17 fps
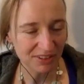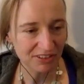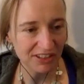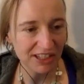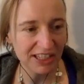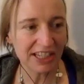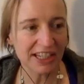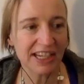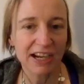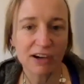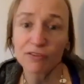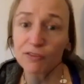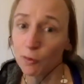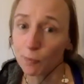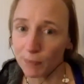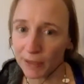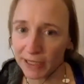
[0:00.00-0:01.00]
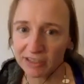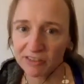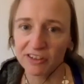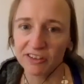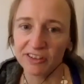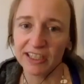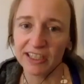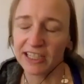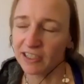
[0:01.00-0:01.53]
taking care of
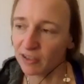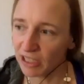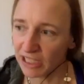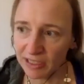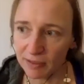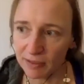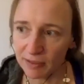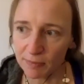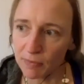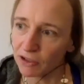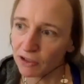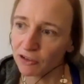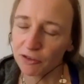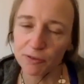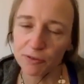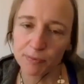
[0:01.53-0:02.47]
complexity in a, in a much